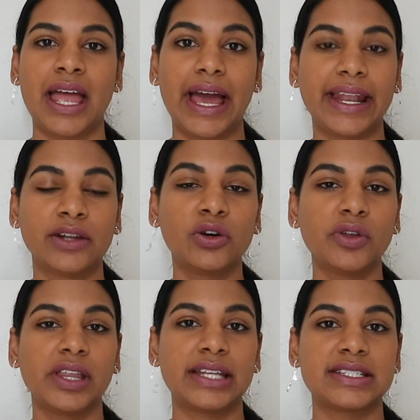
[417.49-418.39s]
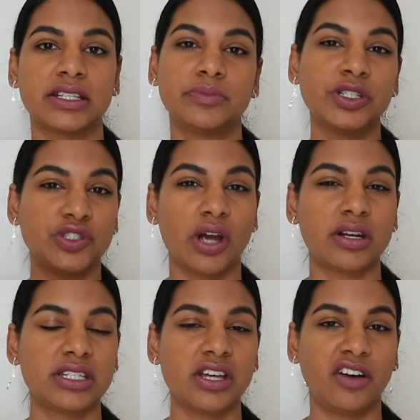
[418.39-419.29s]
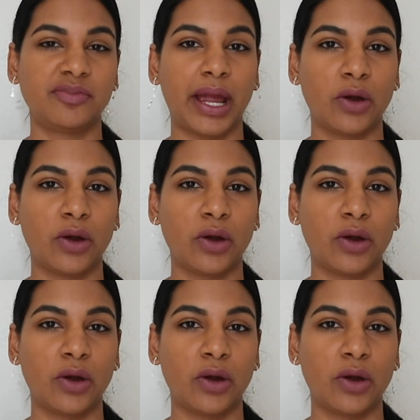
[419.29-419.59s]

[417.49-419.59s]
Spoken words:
And I know that the majority of my